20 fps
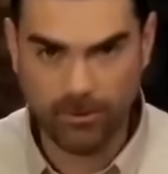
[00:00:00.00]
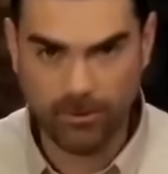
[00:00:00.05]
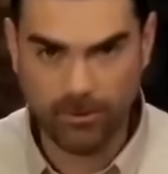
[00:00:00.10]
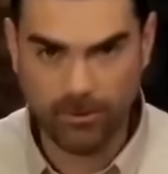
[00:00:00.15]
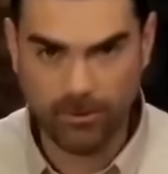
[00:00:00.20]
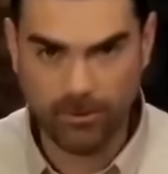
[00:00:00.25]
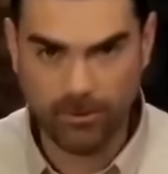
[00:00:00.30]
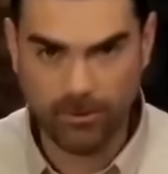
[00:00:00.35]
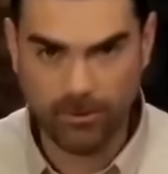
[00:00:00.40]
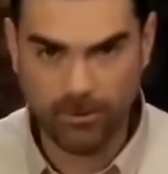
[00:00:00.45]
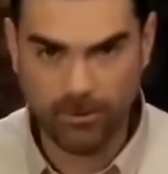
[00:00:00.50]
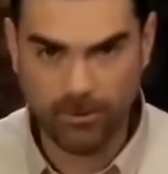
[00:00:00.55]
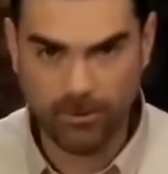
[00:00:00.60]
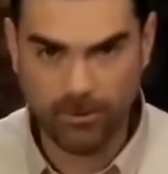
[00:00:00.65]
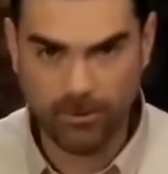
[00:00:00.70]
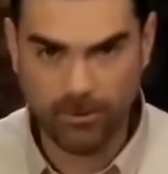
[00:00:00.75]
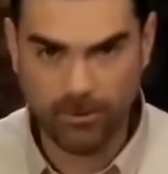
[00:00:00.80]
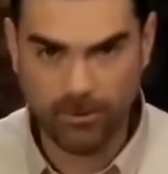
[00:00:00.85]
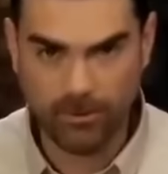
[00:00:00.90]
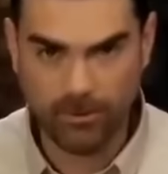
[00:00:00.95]

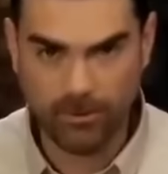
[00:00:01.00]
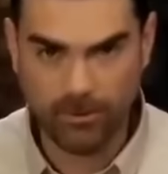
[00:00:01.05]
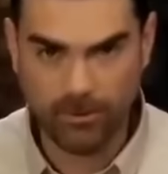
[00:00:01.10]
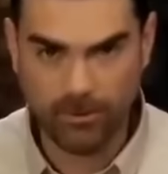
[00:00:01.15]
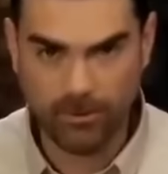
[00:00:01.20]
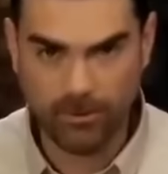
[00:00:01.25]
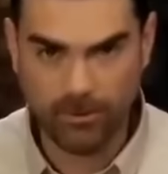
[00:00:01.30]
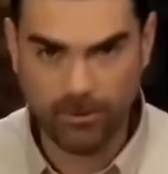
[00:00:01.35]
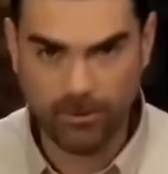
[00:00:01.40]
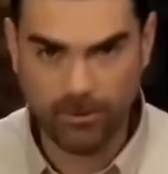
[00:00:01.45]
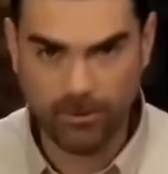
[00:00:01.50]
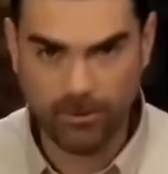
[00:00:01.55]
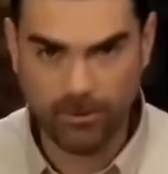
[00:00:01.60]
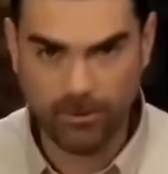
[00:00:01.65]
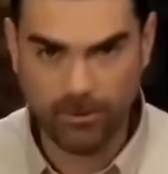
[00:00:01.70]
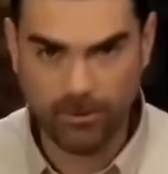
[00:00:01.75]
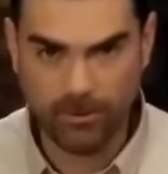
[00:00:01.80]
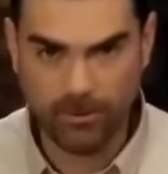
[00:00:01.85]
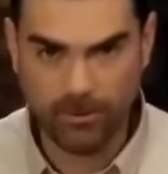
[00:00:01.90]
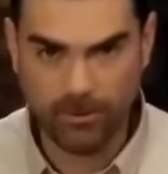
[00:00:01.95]

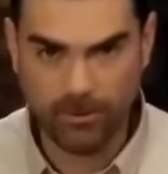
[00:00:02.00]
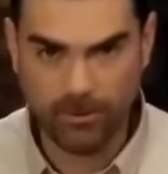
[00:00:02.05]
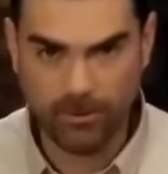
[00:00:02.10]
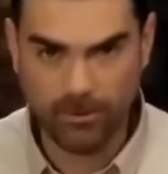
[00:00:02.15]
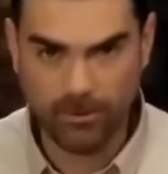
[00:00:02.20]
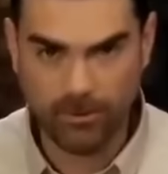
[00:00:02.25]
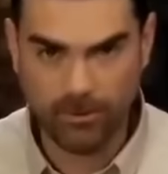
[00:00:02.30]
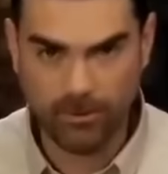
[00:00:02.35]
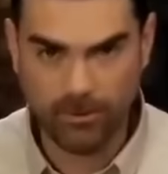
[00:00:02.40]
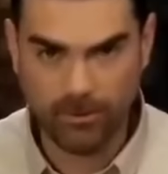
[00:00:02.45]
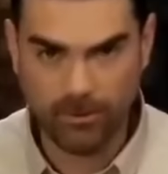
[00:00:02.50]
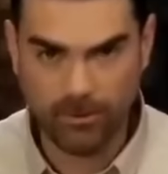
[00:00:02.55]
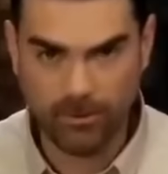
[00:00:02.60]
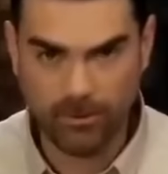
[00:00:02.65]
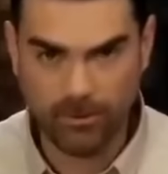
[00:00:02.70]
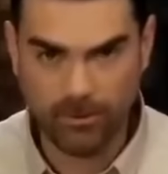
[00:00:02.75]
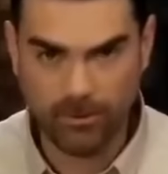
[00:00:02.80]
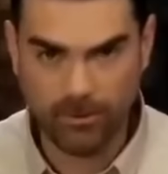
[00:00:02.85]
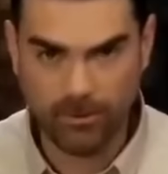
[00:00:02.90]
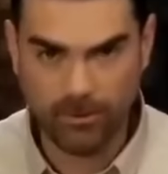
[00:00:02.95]

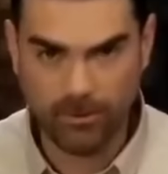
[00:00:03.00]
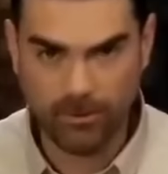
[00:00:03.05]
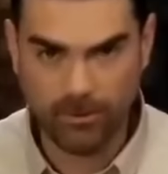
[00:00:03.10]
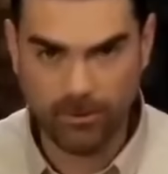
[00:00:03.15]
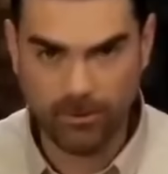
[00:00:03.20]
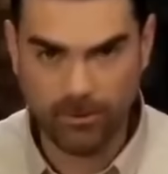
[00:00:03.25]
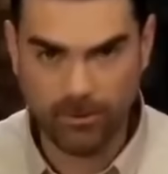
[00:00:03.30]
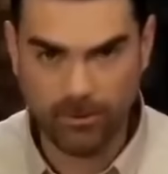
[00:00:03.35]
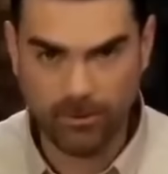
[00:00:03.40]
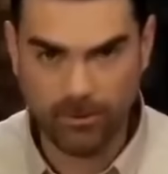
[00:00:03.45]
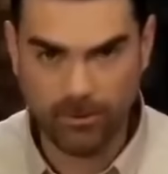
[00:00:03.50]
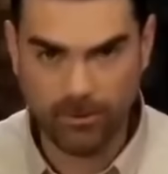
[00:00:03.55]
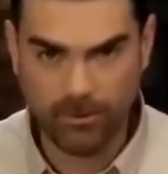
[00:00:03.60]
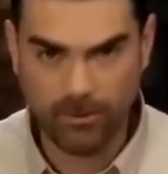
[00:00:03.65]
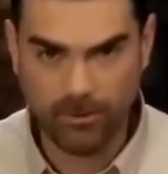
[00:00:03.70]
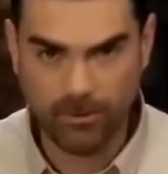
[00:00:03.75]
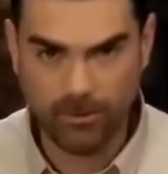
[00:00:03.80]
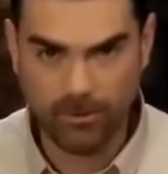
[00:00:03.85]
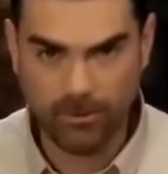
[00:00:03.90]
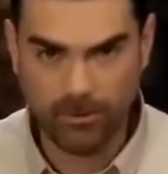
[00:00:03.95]

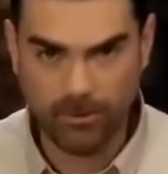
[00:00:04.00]
[no speech]